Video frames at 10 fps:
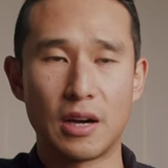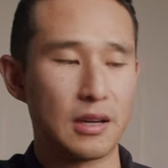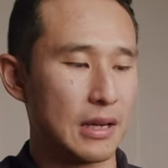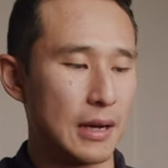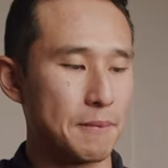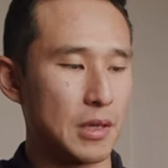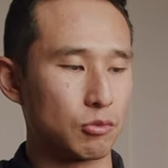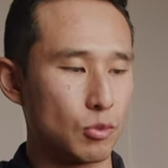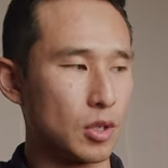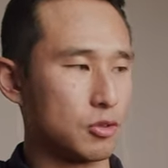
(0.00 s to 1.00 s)
Um,
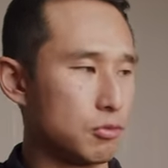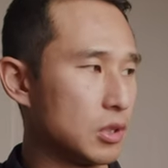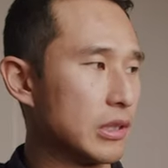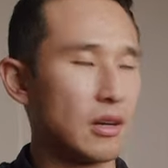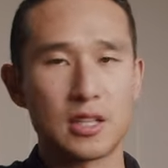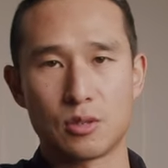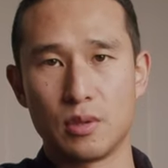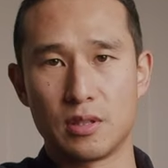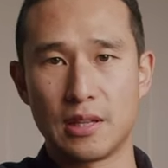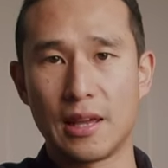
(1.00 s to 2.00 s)
it works really nice
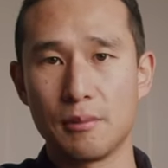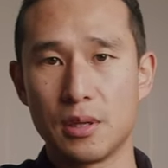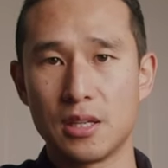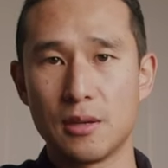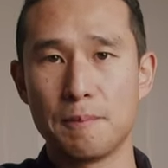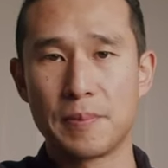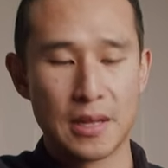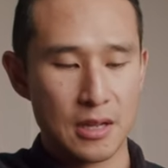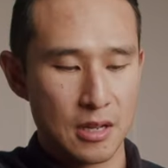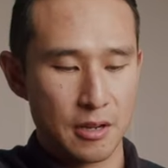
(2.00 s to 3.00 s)
with the aluminium
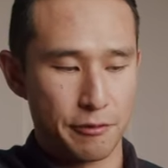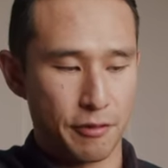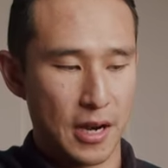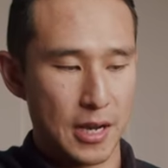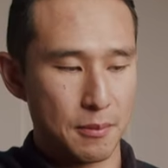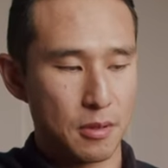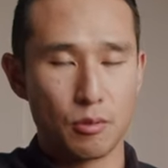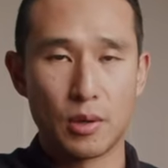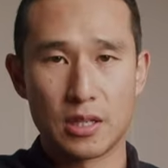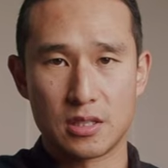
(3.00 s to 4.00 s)
frame
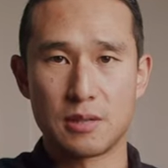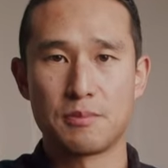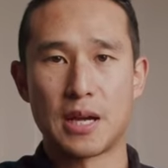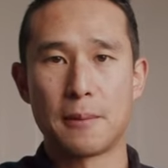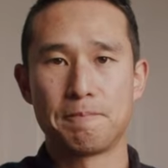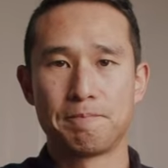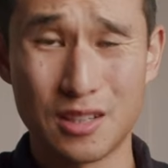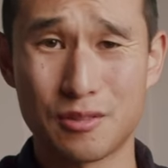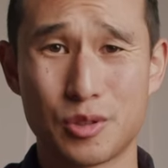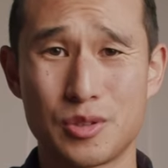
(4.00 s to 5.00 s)
when it's zipped up.
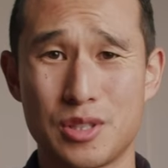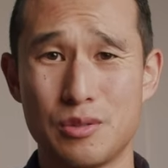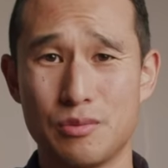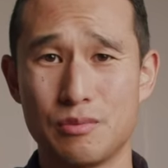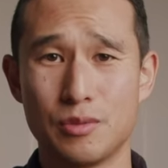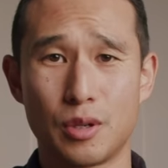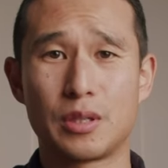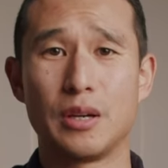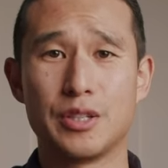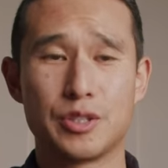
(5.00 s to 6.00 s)
And of course you're not
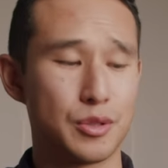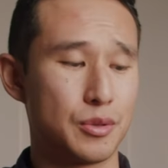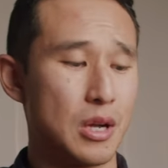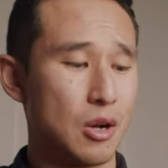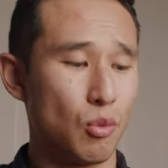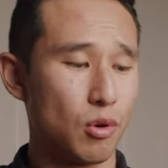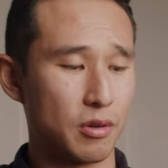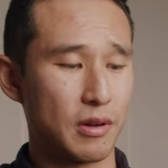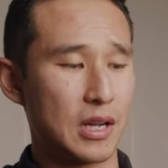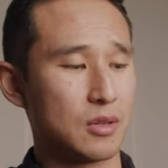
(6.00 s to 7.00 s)
going to walk
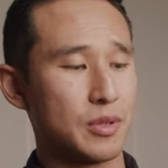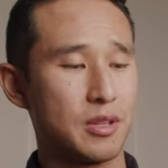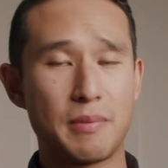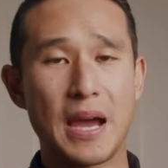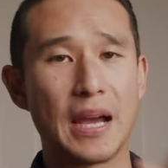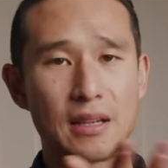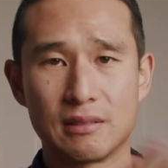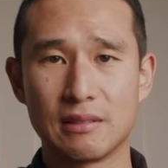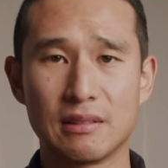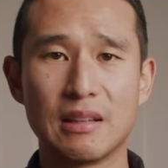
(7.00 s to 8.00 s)
around with the bag
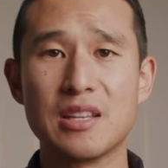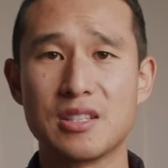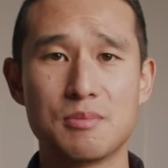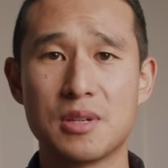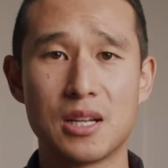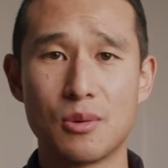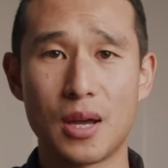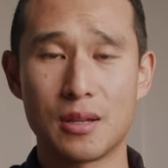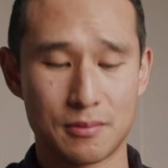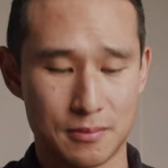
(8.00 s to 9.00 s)
unzipped anyway.